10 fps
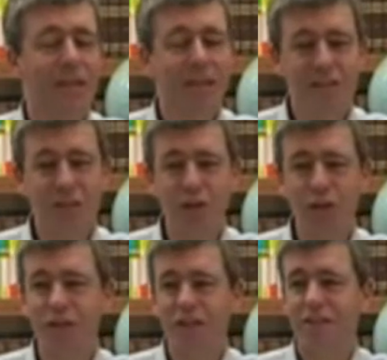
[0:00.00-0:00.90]
When his
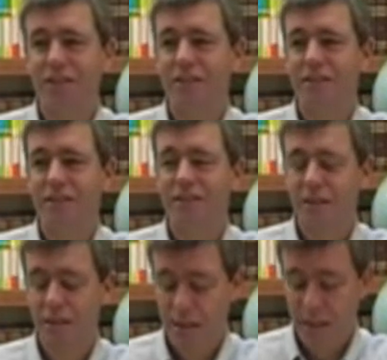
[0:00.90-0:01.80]
goodness
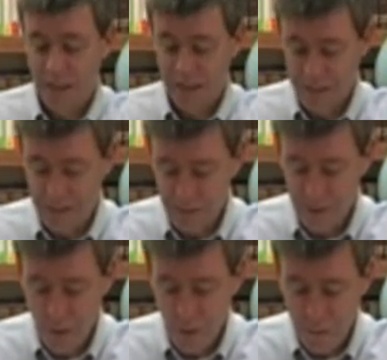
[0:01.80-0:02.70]
is the
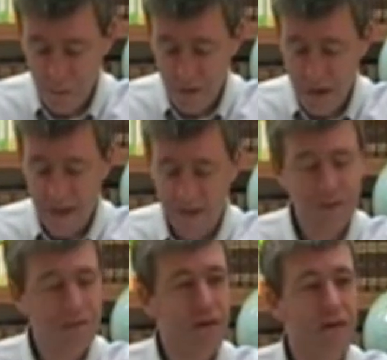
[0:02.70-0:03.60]
sole
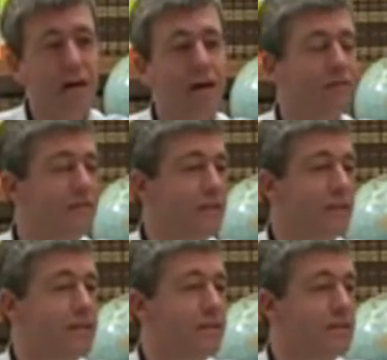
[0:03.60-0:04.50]
ground of our
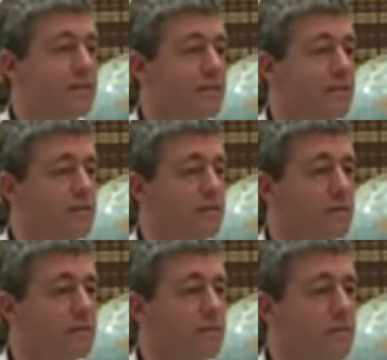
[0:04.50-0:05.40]
confidence.
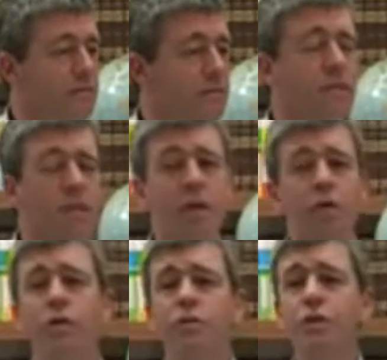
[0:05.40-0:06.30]

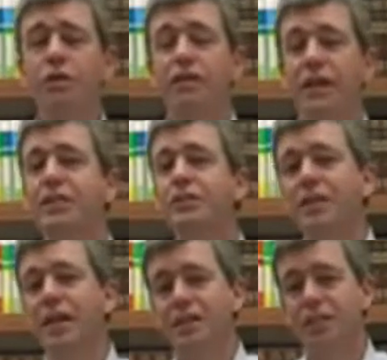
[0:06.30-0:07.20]
When we're
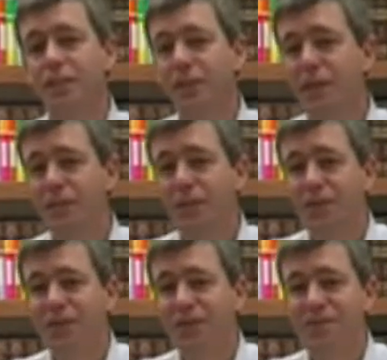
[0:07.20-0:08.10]
evangelizing
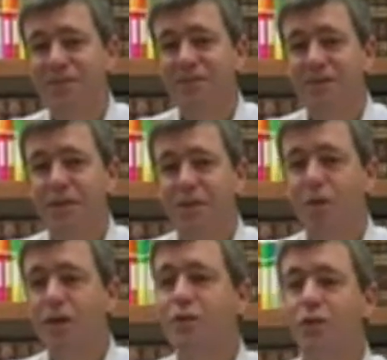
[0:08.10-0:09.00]
people,
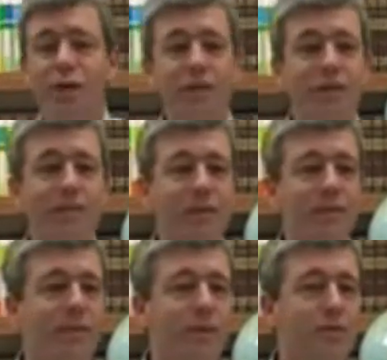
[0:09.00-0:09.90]
what is one of
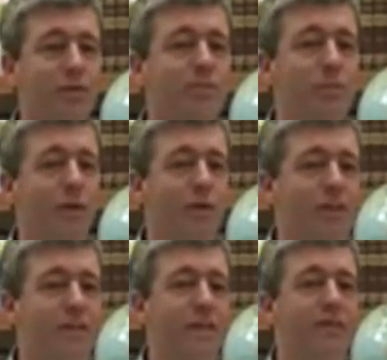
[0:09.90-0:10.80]
the most
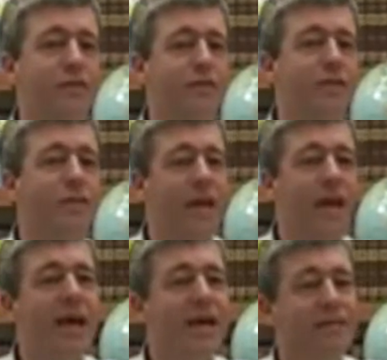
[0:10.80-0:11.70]
important endeavors that
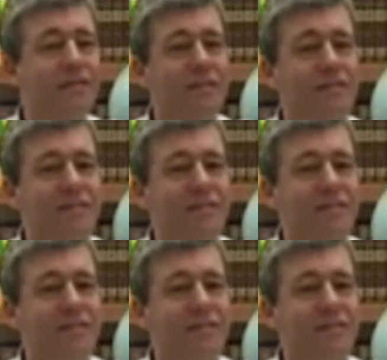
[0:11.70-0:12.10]
we have?